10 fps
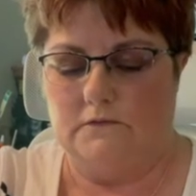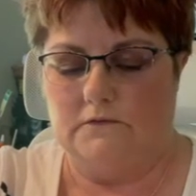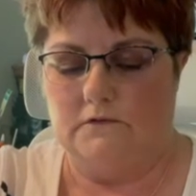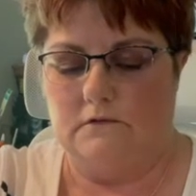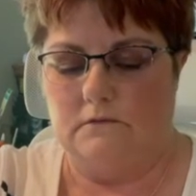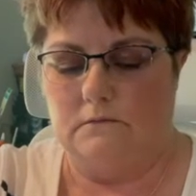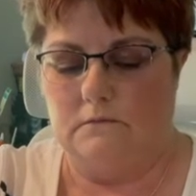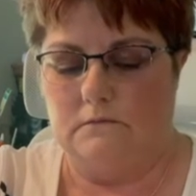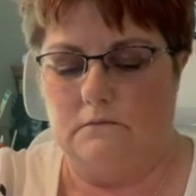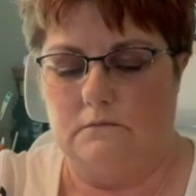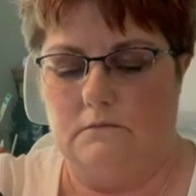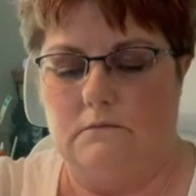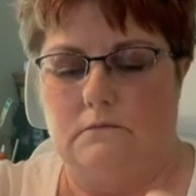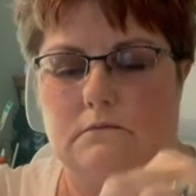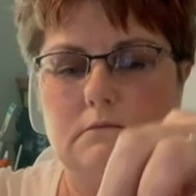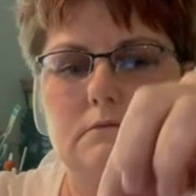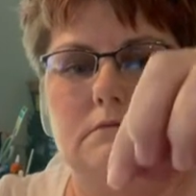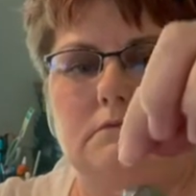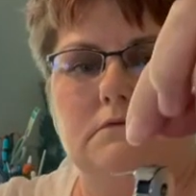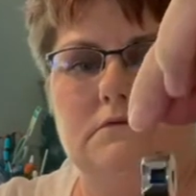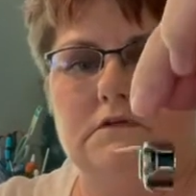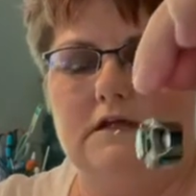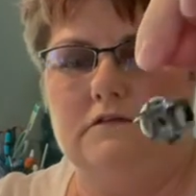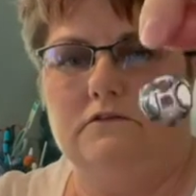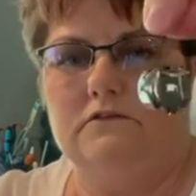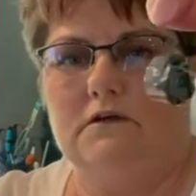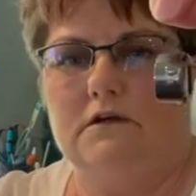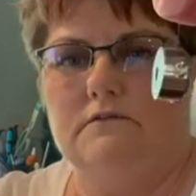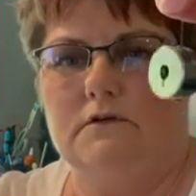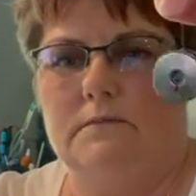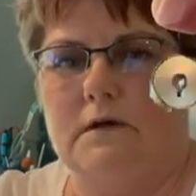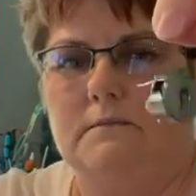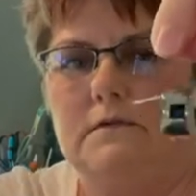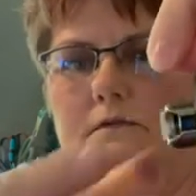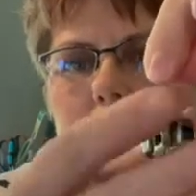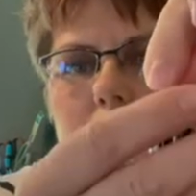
to take the string of your bobbin